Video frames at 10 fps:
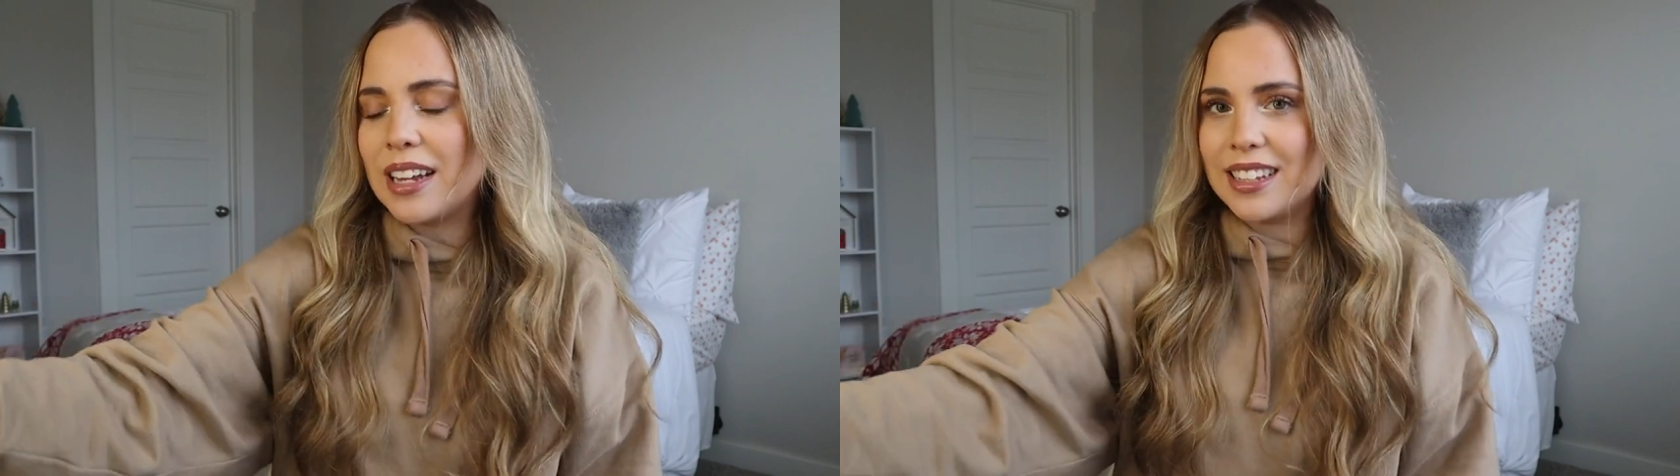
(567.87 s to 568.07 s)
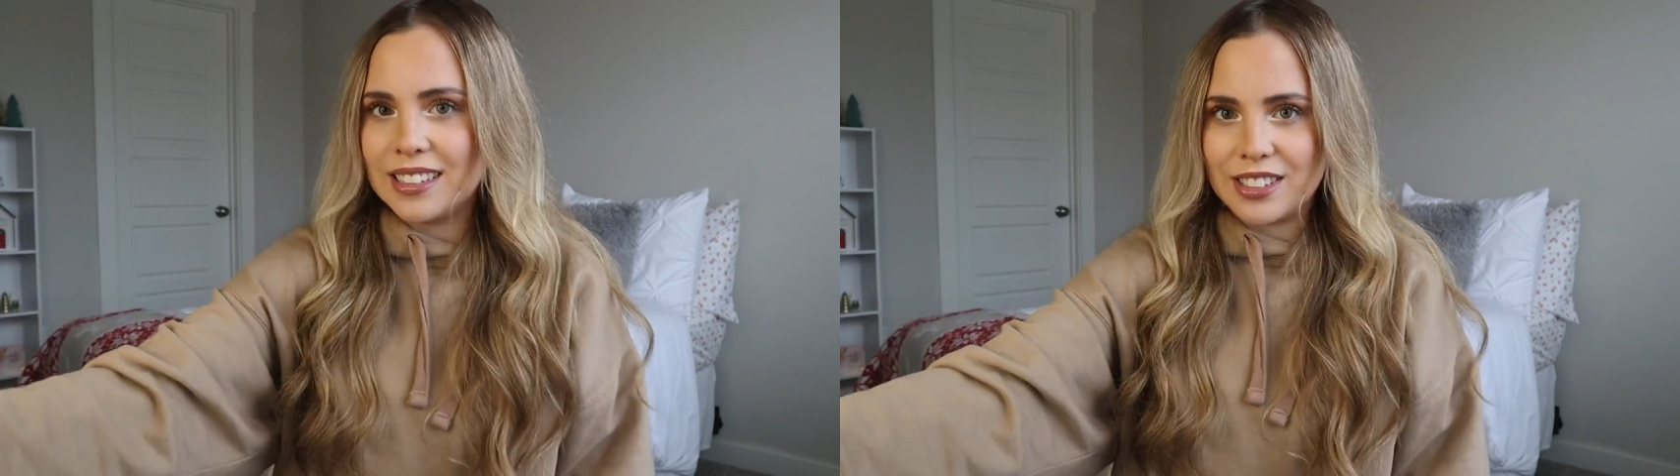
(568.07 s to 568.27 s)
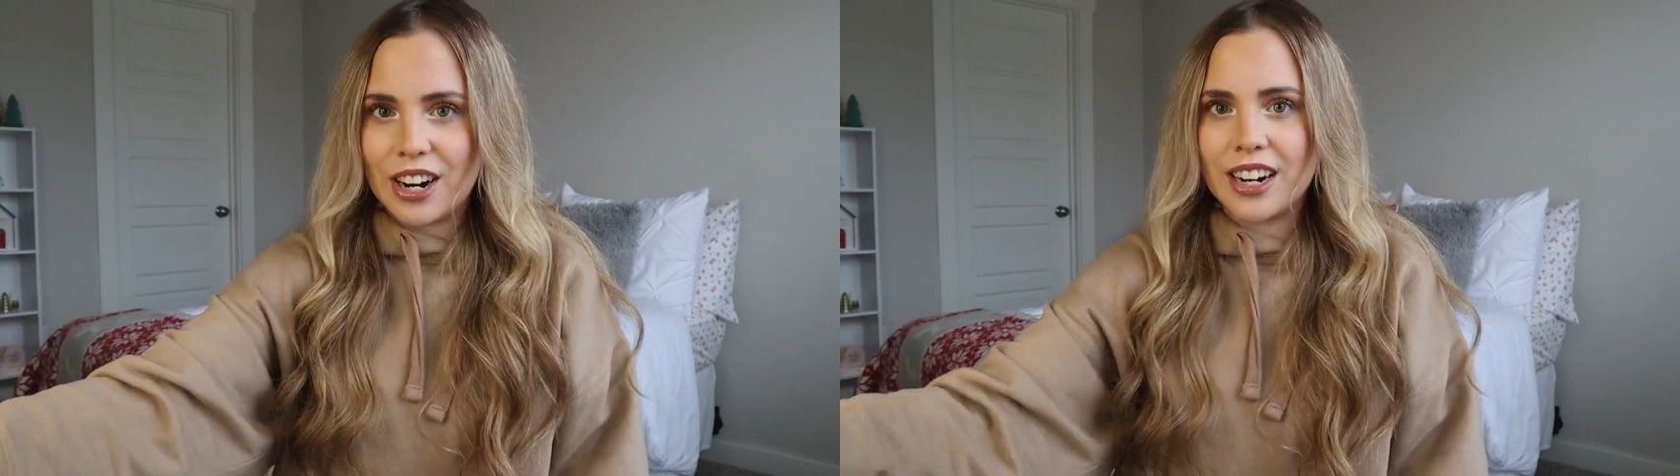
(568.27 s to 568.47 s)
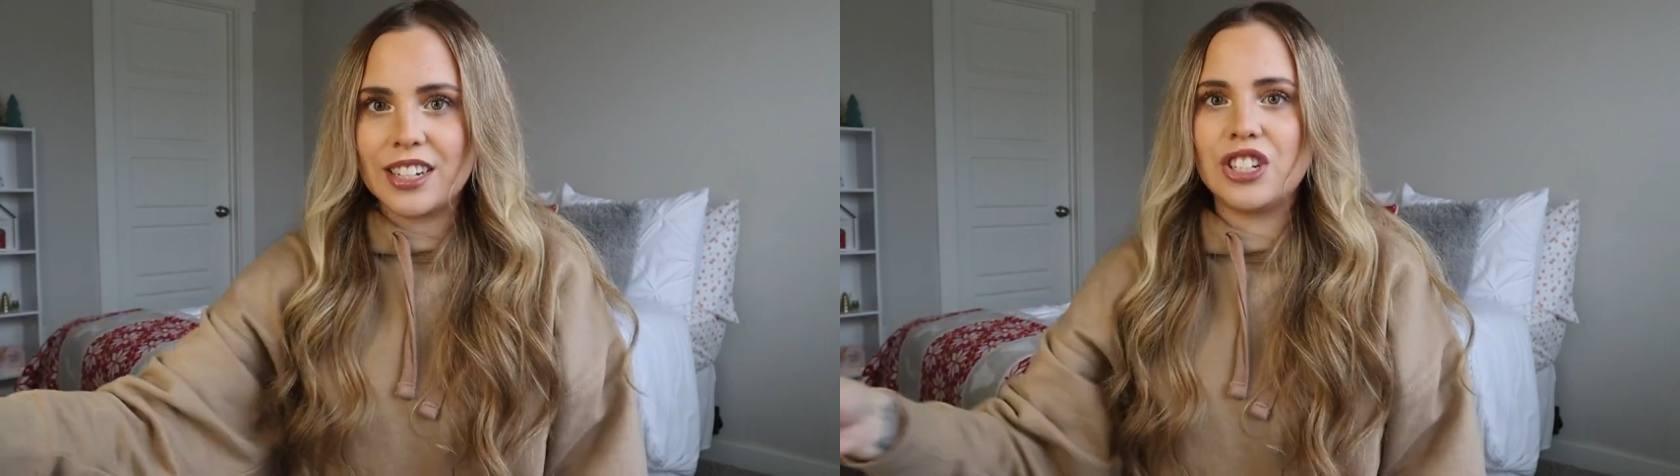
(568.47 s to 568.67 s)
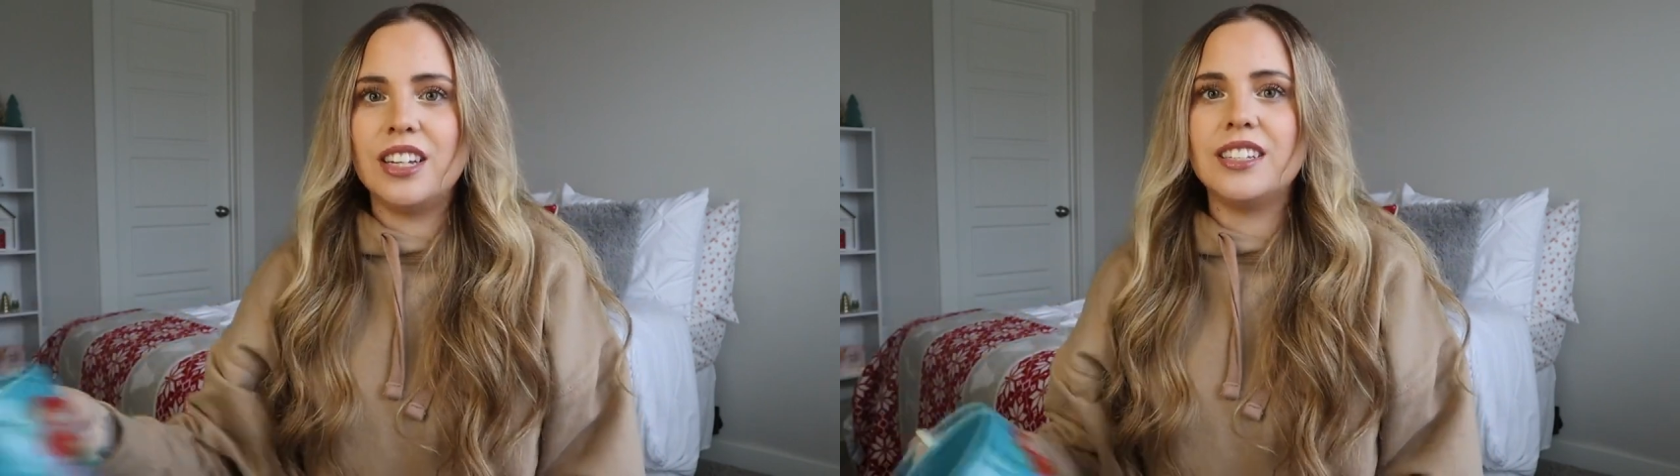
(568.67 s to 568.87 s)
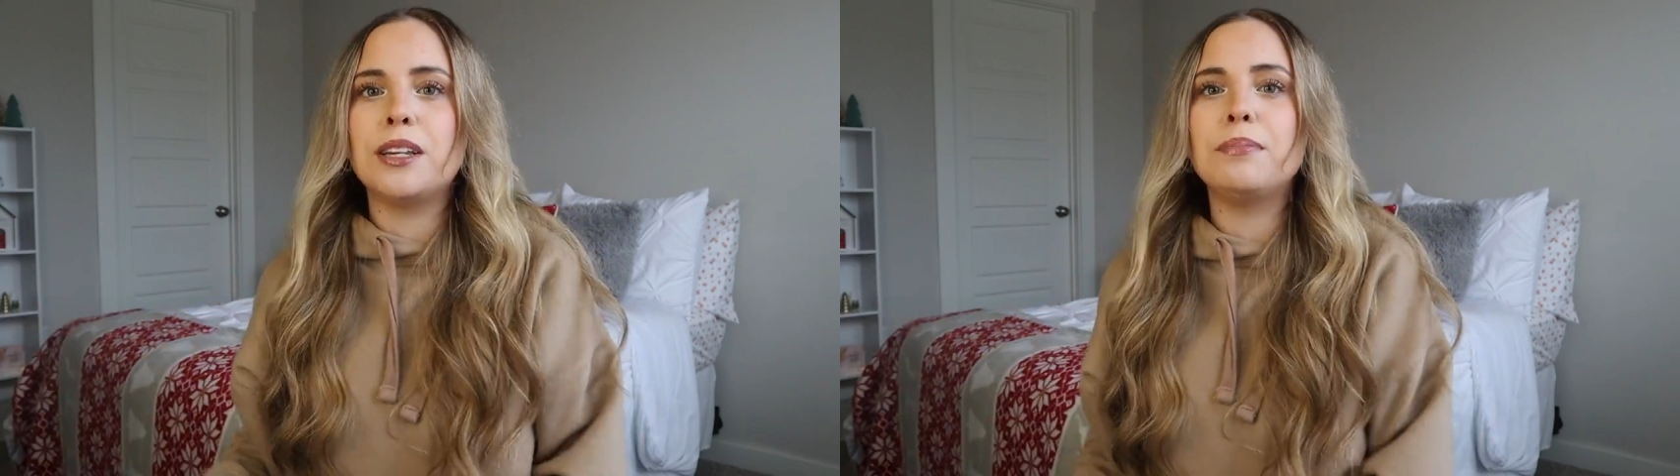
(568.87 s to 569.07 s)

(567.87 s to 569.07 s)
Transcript: sister is she is